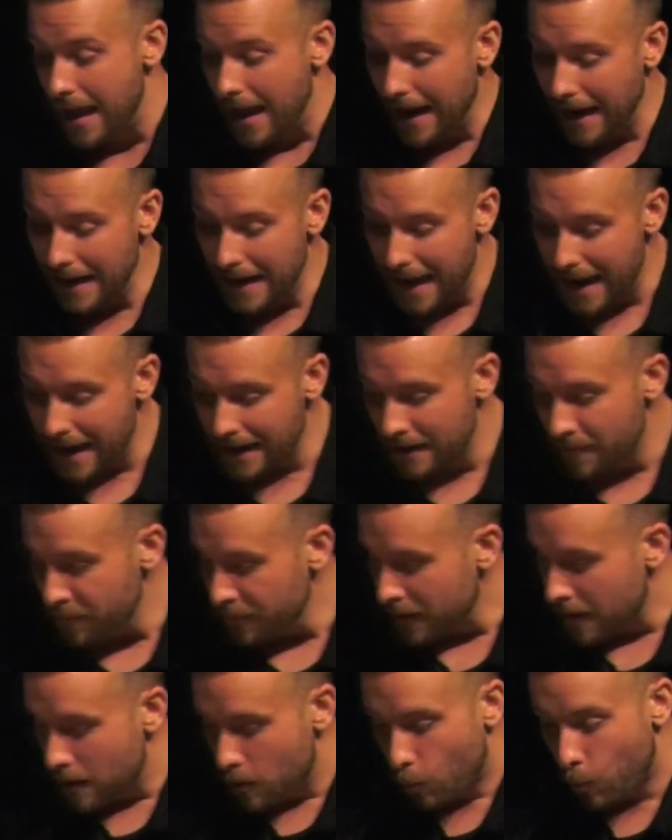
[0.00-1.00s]
And, and
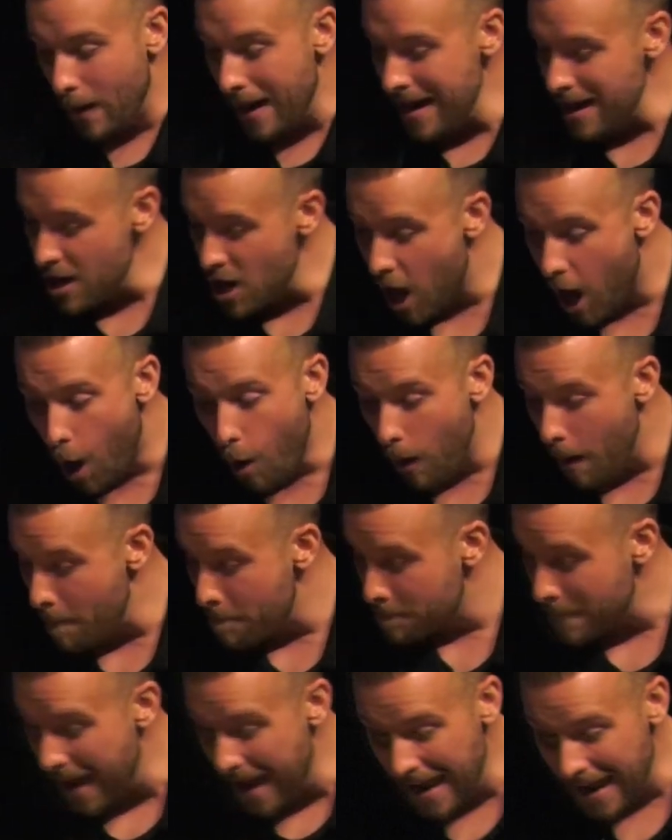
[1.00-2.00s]
we know a
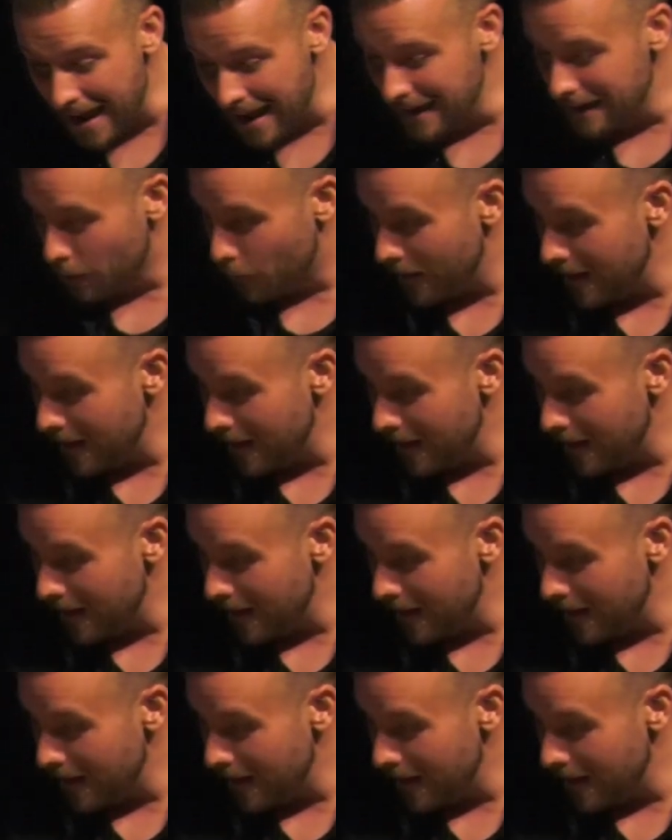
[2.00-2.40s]
man,